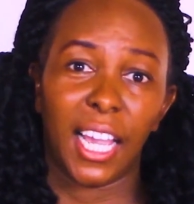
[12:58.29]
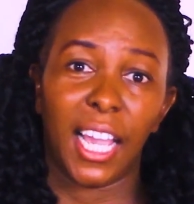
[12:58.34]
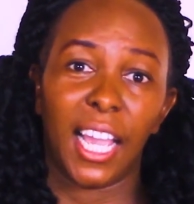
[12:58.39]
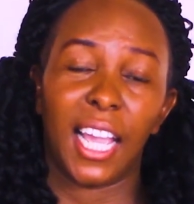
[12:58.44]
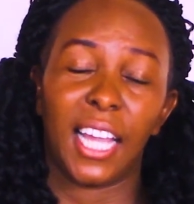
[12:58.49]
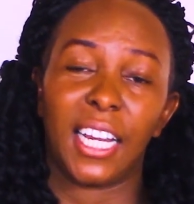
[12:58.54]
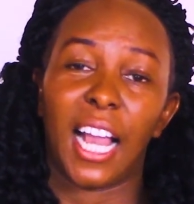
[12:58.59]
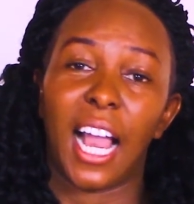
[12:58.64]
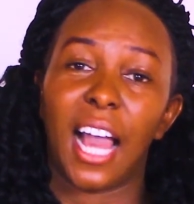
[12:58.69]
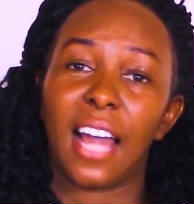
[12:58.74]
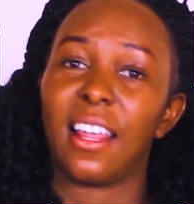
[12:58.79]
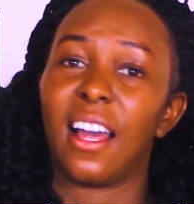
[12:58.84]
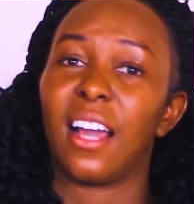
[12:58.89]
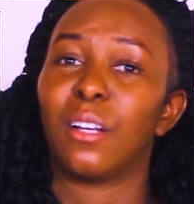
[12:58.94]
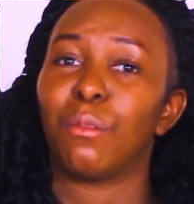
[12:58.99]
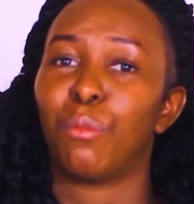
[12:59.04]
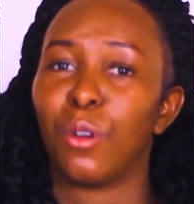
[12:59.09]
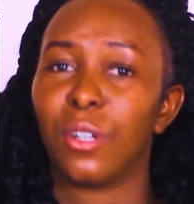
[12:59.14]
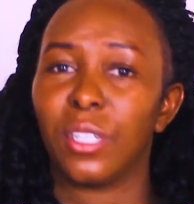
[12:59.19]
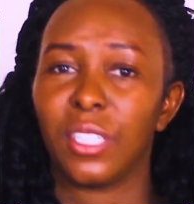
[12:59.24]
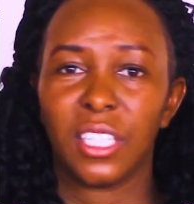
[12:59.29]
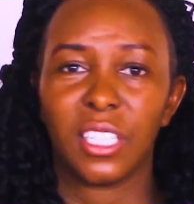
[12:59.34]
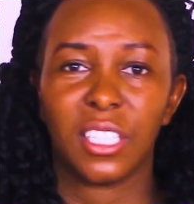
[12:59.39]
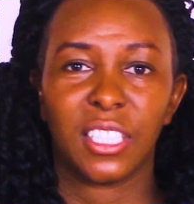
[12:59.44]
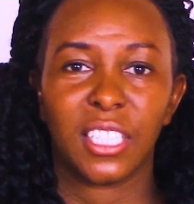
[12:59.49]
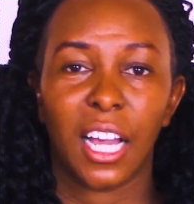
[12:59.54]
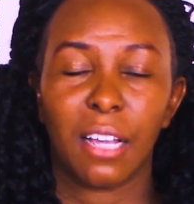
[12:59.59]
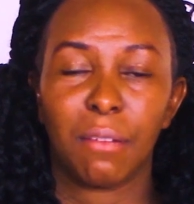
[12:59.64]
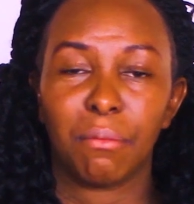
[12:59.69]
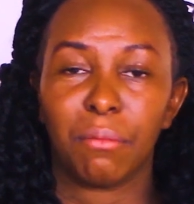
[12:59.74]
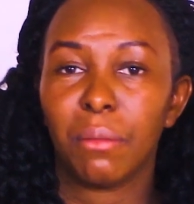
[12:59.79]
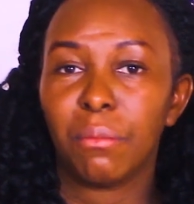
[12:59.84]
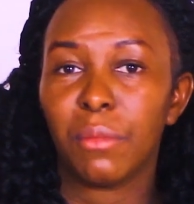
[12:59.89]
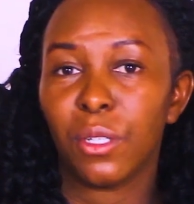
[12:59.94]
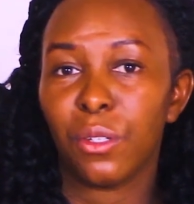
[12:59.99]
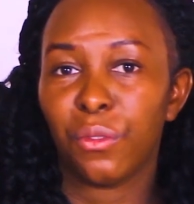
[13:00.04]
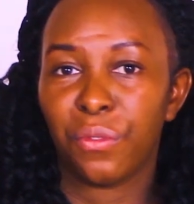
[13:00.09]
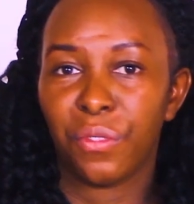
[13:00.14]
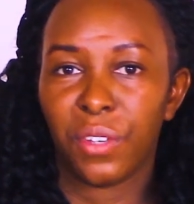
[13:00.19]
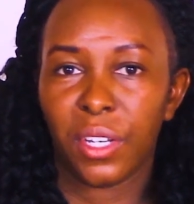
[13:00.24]
And at that point in time,
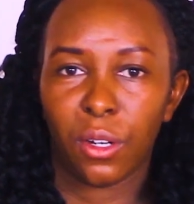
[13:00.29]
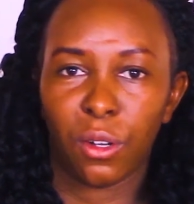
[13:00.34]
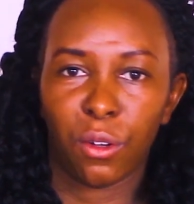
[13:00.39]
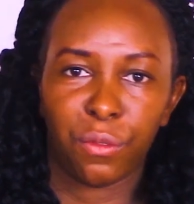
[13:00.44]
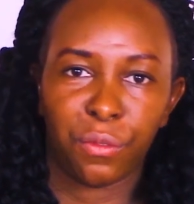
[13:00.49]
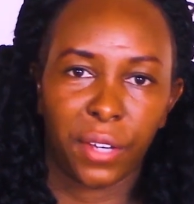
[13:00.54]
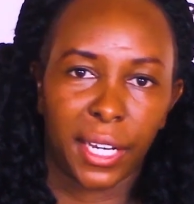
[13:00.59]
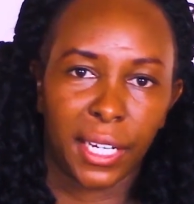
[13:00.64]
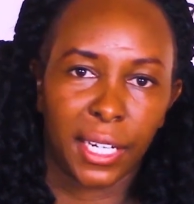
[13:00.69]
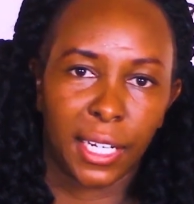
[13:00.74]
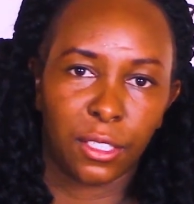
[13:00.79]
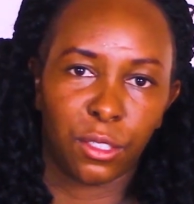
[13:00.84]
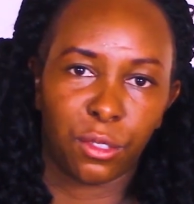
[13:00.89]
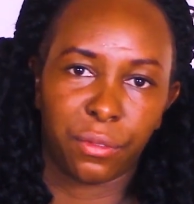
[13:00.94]
you feel offended,